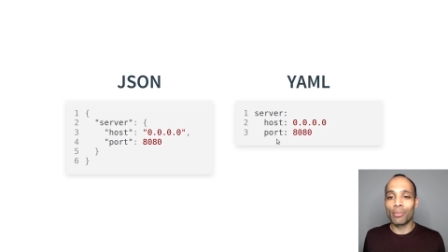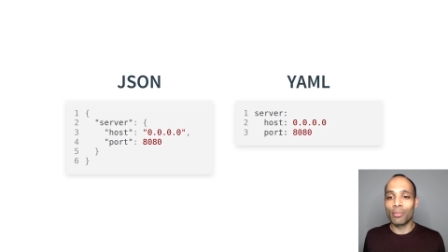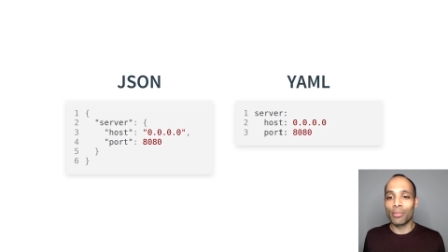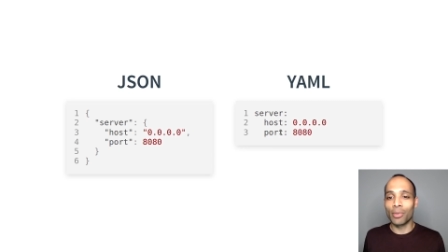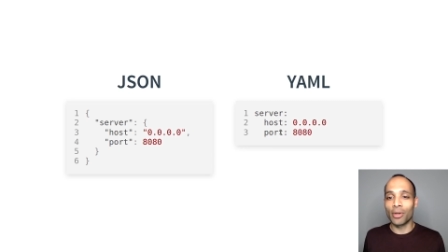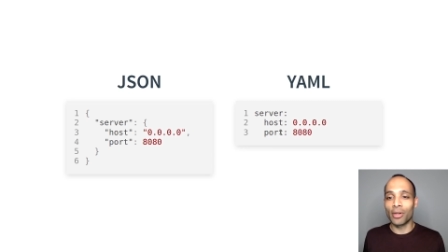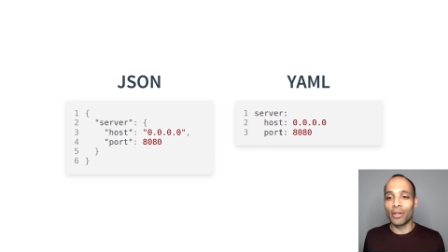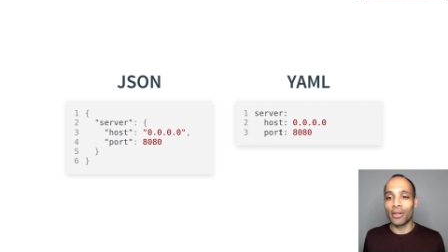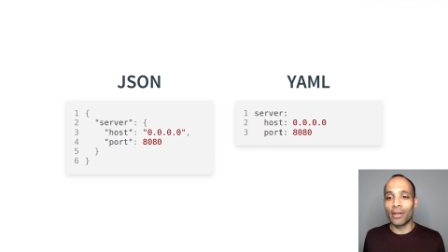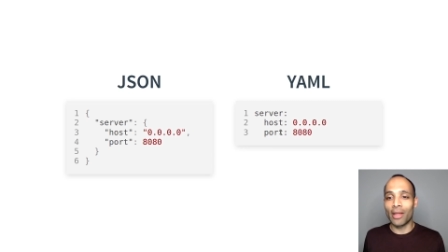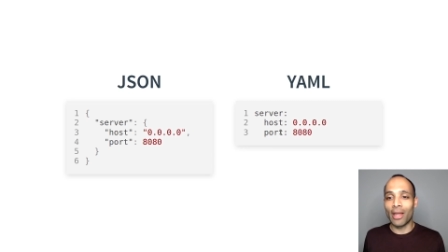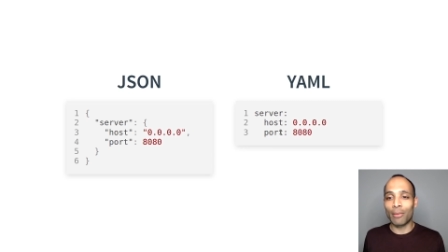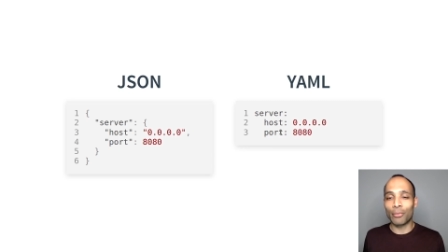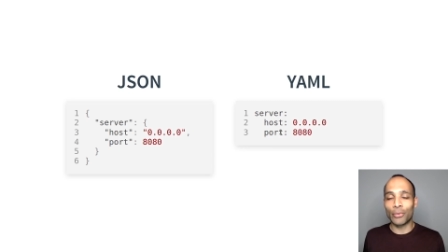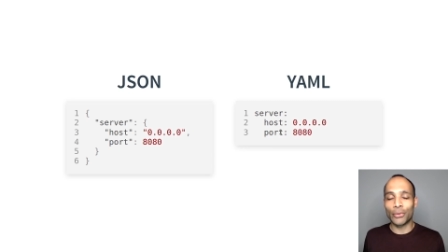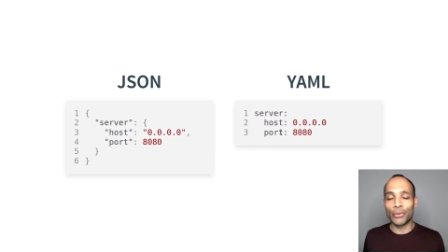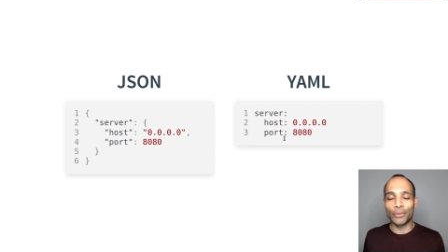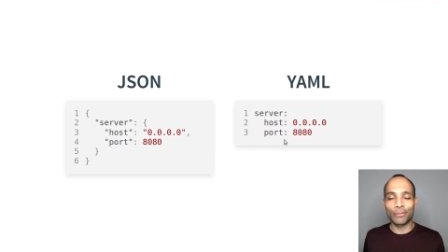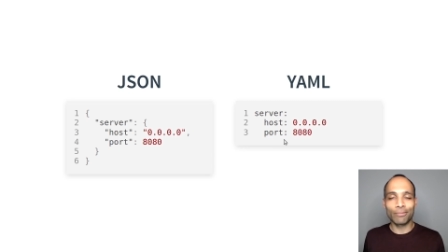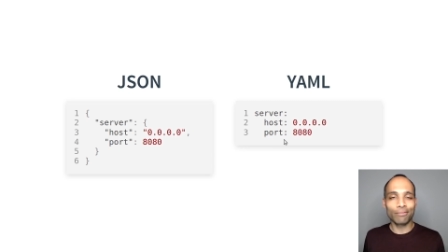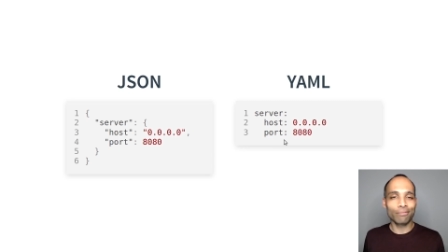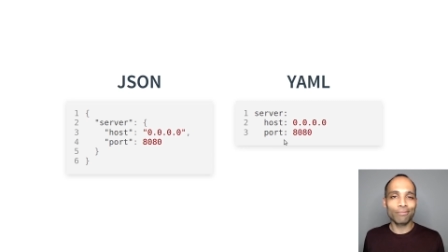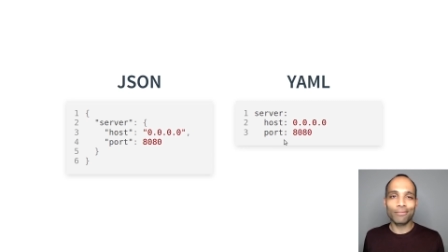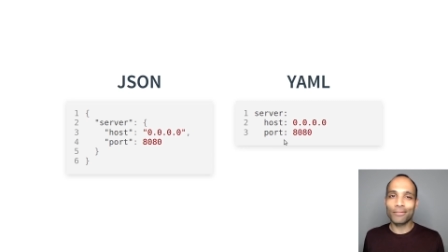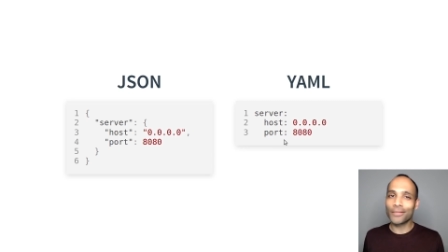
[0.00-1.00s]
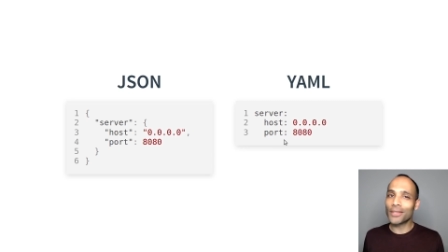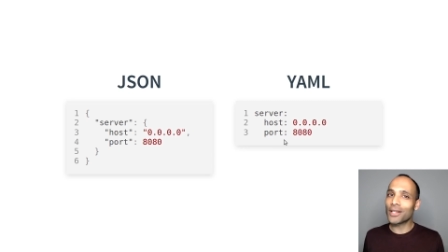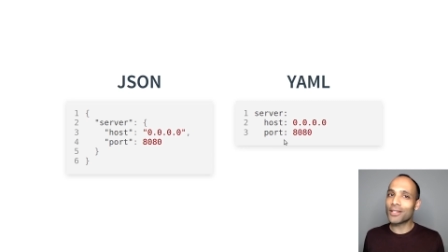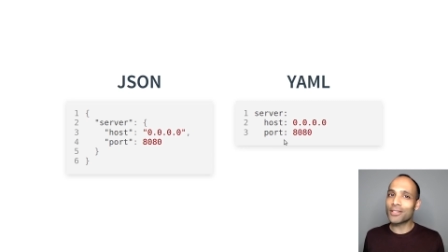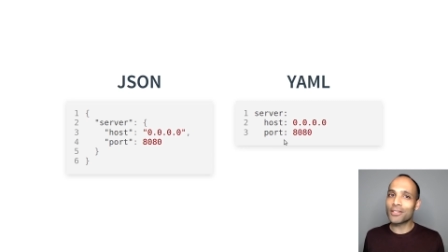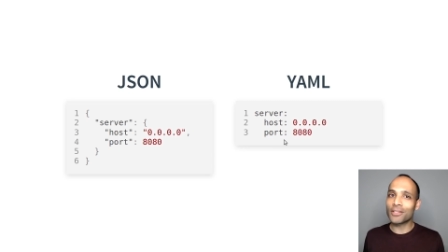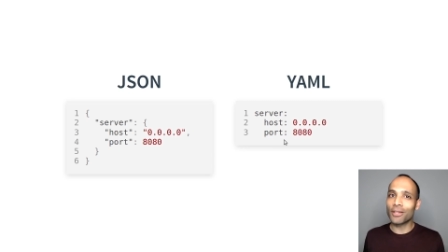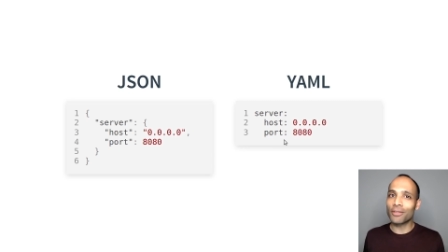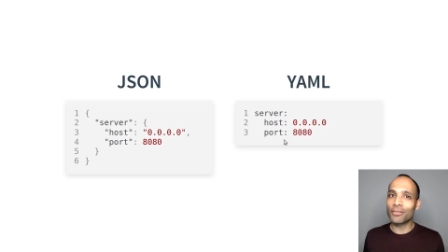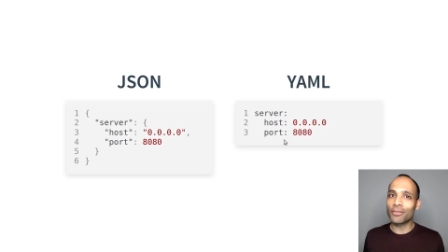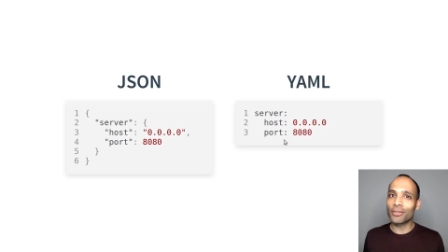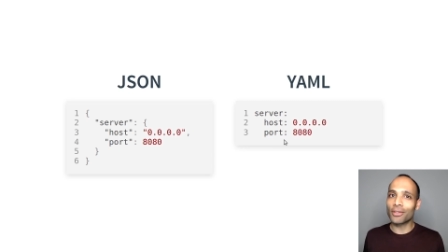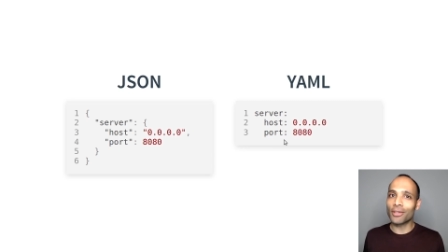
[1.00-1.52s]
but in YAML, that's
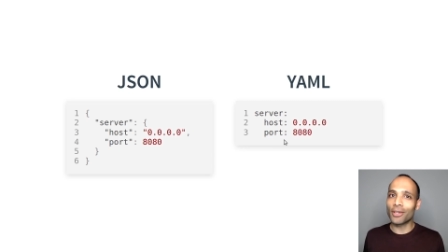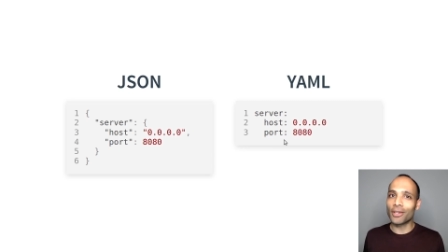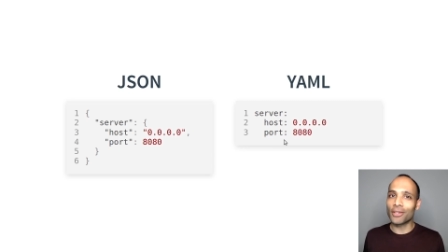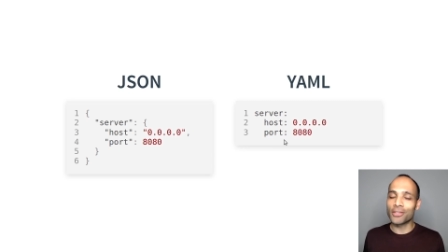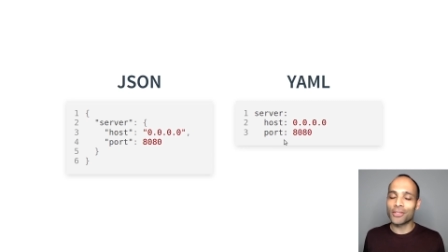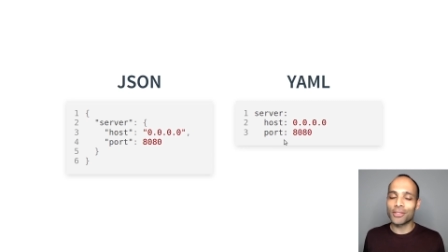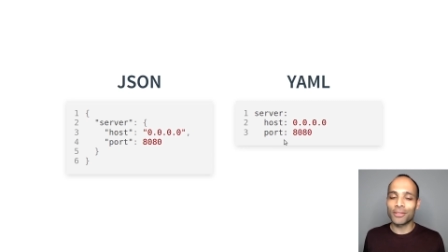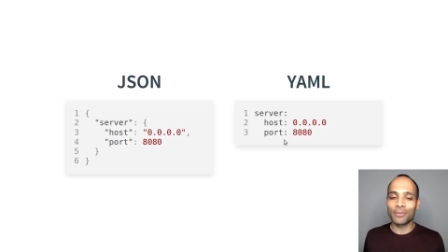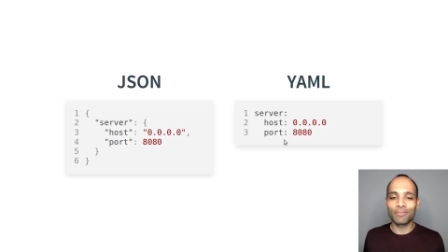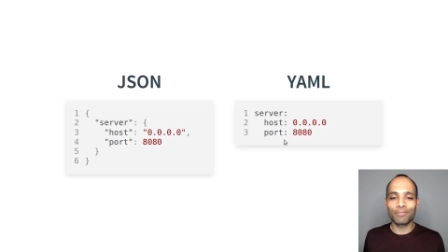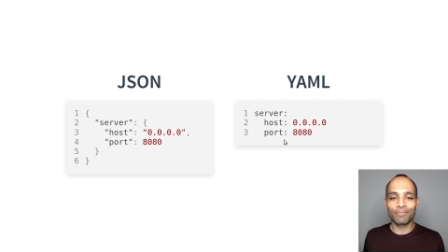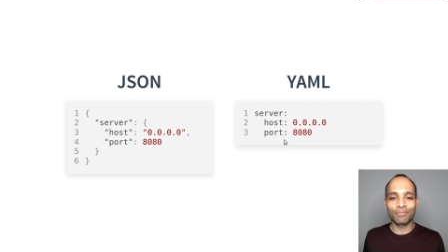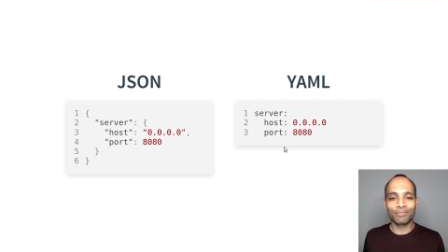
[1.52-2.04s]
not the case.